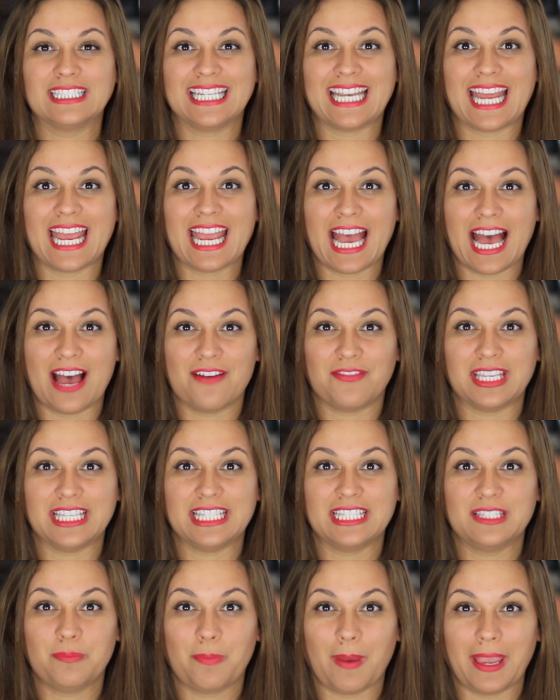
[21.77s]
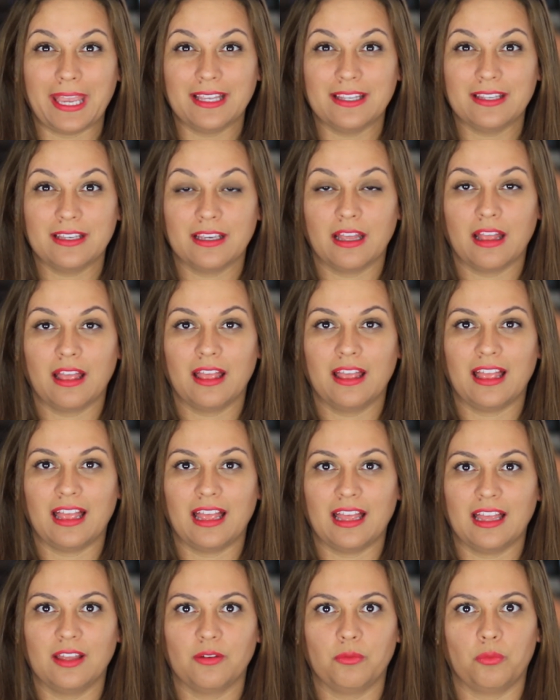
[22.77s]
today I have a spe,
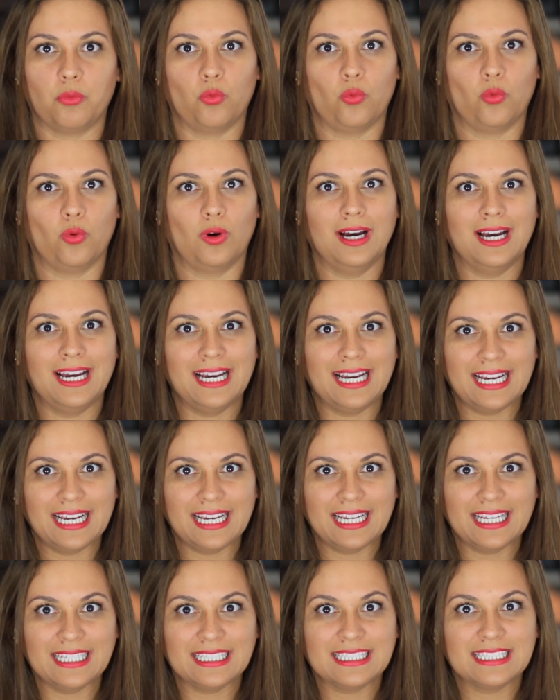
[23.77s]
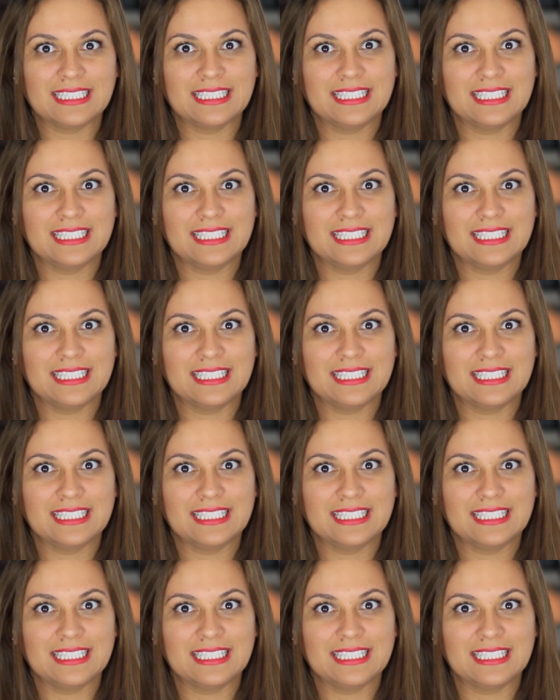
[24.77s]
what?